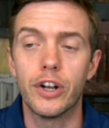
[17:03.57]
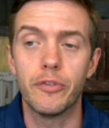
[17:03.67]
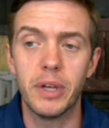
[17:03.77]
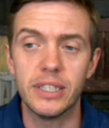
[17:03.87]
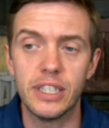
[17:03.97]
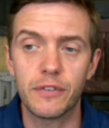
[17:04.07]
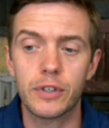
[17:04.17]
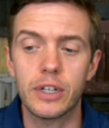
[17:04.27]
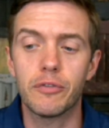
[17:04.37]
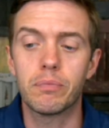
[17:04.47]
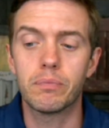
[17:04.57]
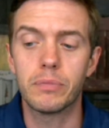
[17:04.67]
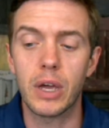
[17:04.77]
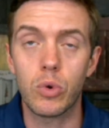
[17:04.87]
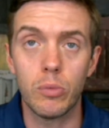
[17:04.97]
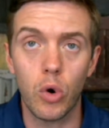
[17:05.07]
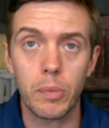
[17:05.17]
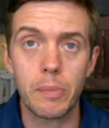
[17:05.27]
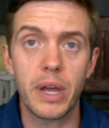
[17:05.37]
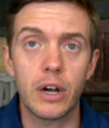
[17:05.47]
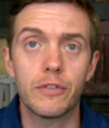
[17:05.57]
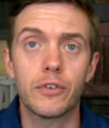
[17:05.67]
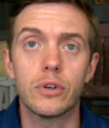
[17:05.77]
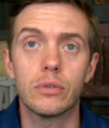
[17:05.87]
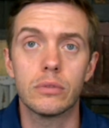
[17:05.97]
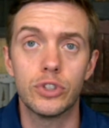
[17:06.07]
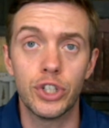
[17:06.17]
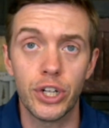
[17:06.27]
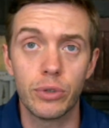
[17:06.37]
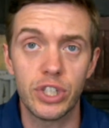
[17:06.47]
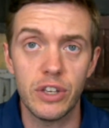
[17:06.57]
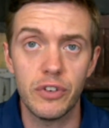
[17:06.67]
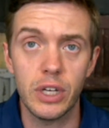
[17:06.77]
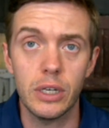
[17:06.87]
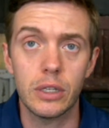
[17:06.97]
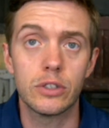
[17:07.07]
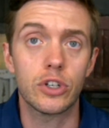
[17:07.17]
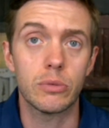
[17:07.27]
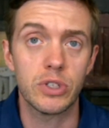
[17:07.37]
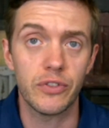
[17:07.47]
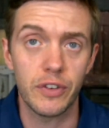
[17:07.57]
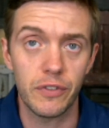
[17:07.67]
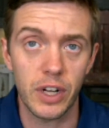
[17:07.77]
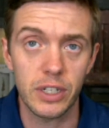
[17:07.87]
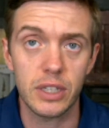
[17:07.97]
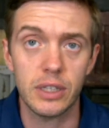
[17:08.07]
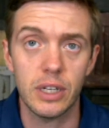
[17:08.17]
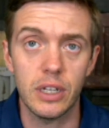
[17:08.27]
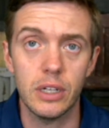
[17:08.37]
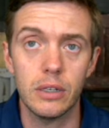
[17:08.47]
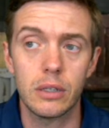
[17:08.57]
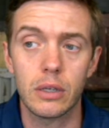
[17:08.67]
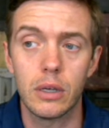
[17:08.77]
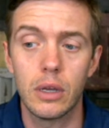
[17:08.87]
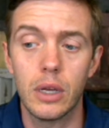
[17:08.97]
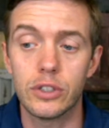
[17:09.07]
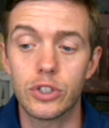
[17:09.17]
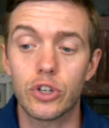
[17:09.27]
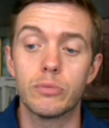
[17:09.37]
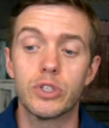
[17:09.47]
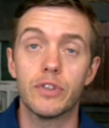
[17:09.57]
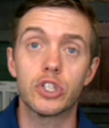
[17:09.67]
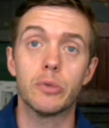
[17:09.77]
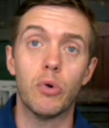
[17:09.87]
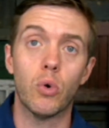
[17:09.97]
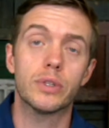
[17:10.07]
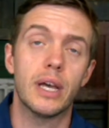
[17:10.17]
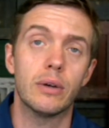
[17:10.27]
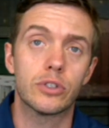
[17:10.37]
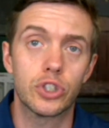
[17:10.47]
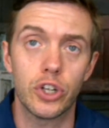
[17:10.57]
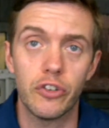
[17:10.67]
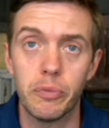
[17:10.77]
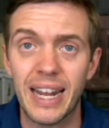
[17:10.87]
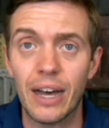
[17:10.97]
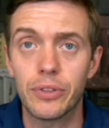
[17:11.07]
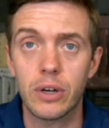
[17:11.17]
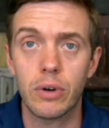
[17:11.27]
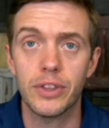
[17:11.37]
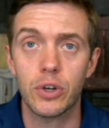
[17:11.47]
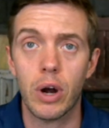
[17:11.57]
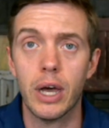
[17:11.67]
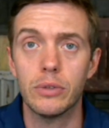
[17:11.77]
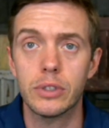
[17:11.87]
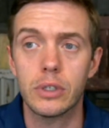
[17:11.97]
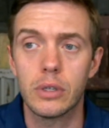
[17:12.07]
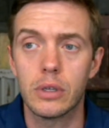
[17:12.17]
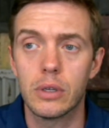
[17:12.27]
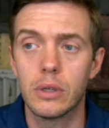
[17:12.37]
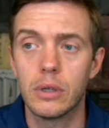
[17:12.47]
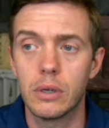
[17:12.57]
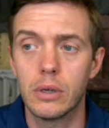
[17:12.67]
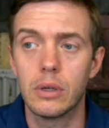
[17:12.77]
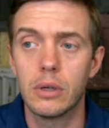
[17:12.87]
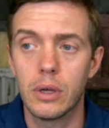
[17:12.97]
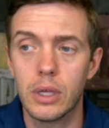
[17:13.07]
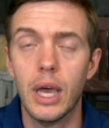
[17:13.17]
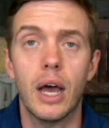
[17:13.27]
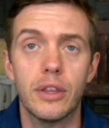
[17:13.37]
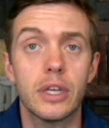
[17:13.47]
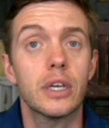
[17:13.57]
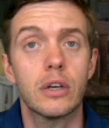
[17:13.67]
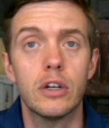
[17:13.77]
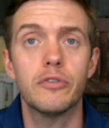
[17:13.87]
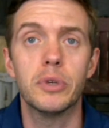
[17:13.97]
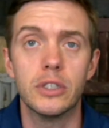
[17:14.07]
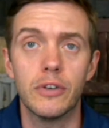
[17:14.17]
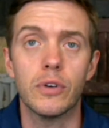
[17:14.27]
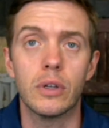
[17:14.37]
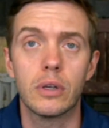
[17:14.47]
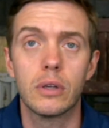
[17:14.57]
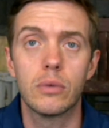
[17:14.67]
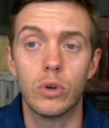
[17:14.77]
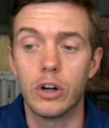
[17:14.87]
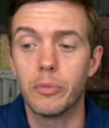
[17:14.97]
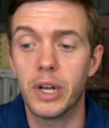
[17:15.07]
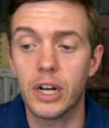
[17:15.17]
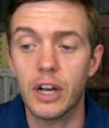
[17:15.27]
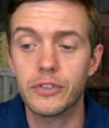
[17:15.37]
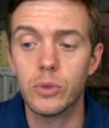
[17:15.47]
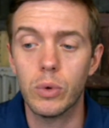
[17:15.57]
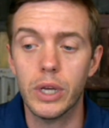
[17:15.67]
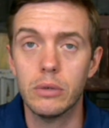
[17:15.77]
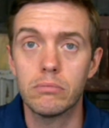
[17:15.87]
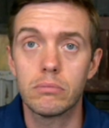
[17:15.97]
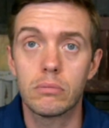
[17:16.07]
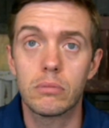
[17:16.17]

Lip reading: it have been different if they were more prepared for GOTV in terms of the funding that they needed, in terms of the support that should have been out there on the ground? Yeah, I think it could have been different. Would it have been enough to win?